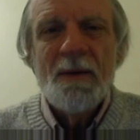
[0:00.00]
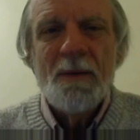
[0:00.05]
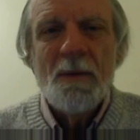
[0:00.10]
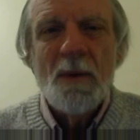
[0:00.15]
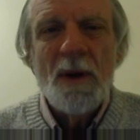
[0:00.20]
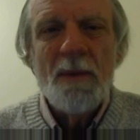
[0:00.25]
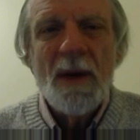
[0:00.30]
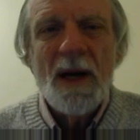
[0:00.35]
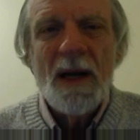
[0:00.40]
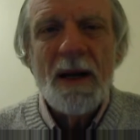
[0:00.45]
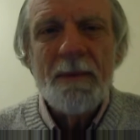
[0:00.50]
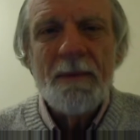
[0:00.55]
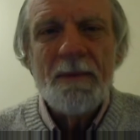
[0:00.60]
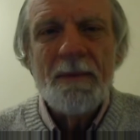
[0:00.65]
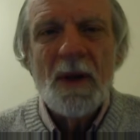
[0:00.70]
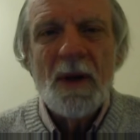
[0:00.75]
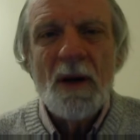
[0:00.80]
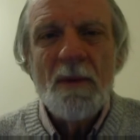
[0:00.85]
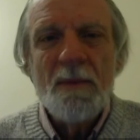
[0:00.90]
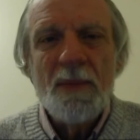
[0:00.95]
with my
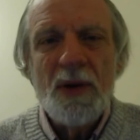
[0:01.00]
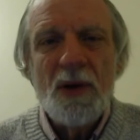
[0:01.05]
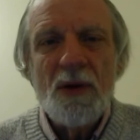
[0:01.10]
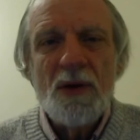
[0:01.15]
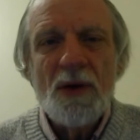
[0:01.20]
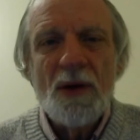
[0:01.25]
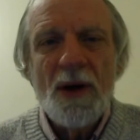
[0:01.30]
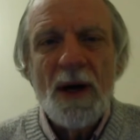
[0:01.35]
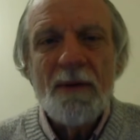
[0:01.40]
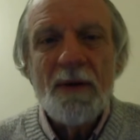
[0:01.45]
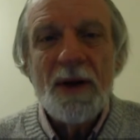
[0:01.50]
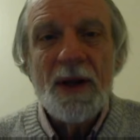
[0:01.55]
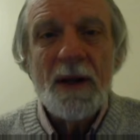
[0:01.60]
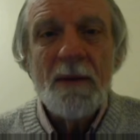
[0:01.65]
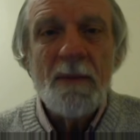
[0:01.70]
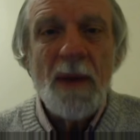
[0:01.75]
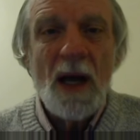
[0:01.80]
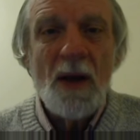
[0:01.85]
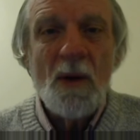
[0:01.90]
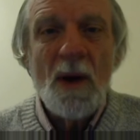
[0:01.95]
computer and
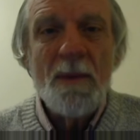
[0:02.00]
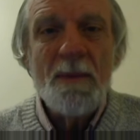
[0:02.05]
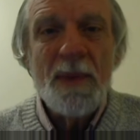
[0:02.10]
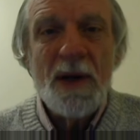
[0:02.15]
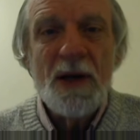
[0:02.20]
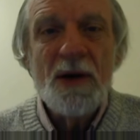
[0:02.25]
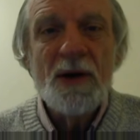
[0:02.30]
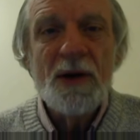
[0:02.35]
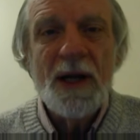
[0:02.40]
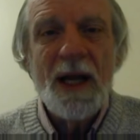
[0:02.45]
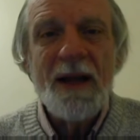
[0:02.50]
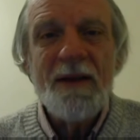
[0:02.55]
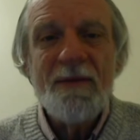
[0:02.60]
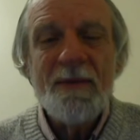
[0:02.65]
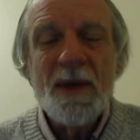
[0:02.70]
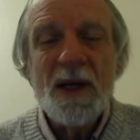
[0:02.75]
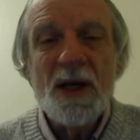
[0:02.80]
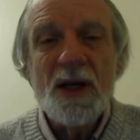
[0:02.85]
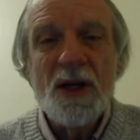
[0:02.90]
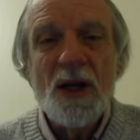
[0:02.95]
everything. By the way, Peter gave
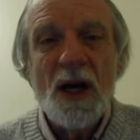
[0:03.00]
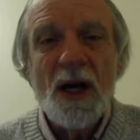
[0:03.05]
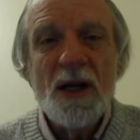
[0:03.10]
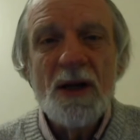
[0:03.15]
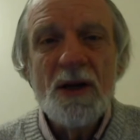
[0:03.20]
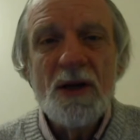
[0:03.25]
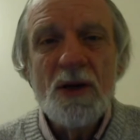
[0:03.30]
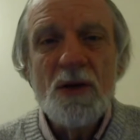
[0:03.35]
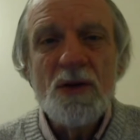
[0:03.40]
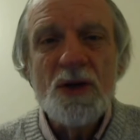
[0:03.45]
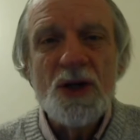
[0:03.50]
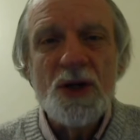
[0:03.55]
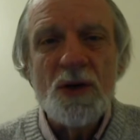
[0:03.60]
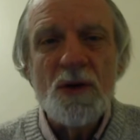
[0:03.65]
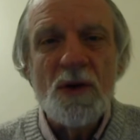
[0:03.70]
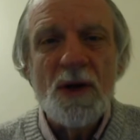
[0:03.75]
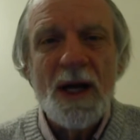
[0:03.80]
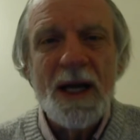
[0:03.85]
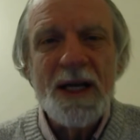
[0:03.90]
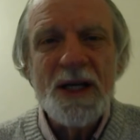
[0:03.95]
me an, a new
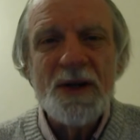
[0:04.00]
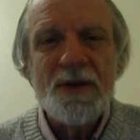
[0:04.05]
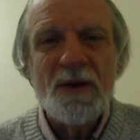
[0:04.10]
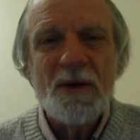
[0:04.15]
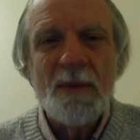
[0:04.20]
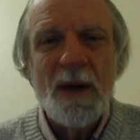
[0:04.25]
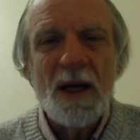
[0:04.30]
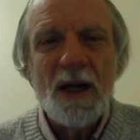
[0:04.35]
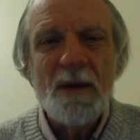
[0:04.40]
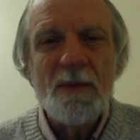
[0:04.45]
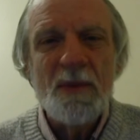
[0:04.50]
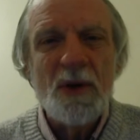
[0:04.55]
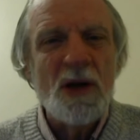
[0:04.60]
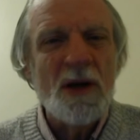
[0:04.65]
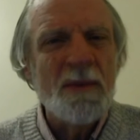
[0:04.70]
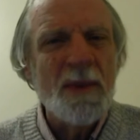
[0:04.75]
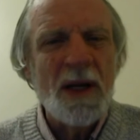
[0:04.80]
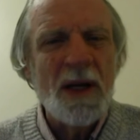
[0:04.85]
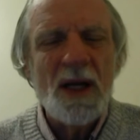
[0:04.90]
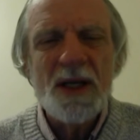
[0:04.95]
suitcase for my
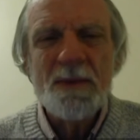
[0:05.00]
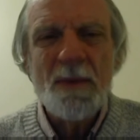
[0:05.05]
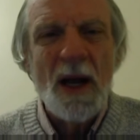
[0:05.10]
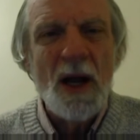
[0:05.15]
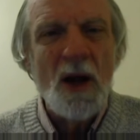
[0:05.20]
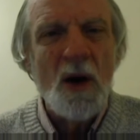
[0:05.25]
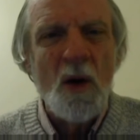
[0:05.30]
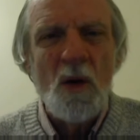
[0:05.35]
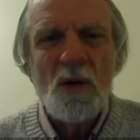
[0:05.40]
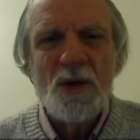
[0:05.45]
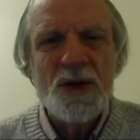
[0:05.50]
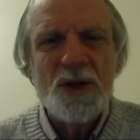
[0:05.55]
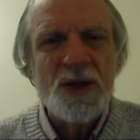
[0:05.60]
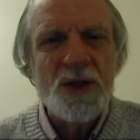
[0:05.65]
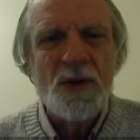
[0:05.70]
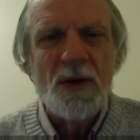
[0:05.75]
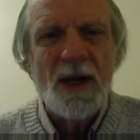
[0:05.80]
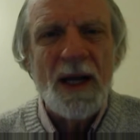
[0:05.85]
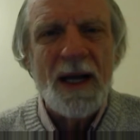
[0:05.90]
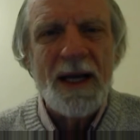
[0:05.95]
computer, because my old
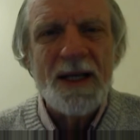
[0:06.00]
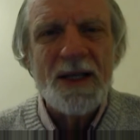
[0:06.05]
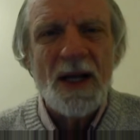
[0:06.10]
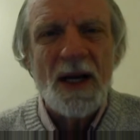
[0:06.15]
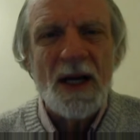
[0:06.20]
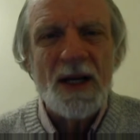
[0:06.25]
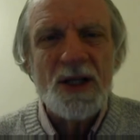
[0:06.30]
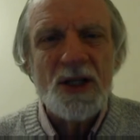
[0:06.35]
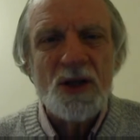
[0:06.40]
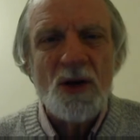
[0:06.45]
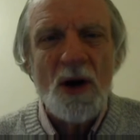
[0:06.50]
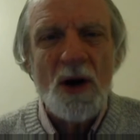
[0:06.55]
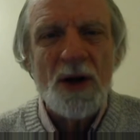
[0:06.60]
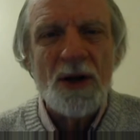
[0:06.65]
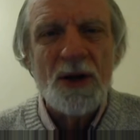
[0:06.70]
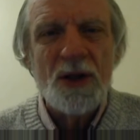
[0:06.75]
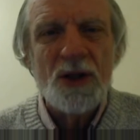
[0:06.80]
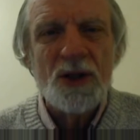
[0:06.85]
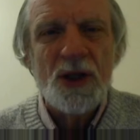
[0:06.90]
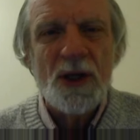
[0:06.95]
suitcase that I
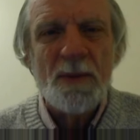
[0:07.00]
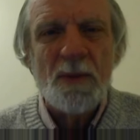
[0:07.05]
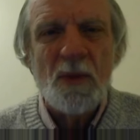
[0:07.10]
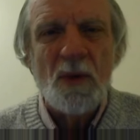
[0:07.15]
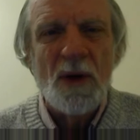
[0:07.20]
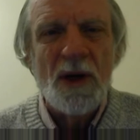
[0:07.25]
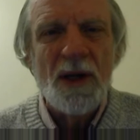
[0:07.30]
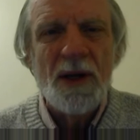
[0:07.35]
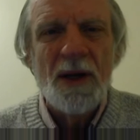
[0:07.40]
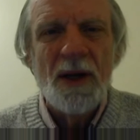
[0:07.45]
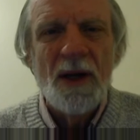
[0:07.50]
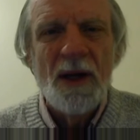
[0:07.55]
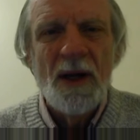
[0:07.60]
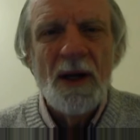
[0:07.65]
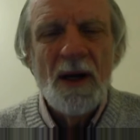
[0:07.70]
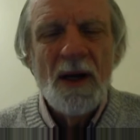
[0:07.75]
started the trip with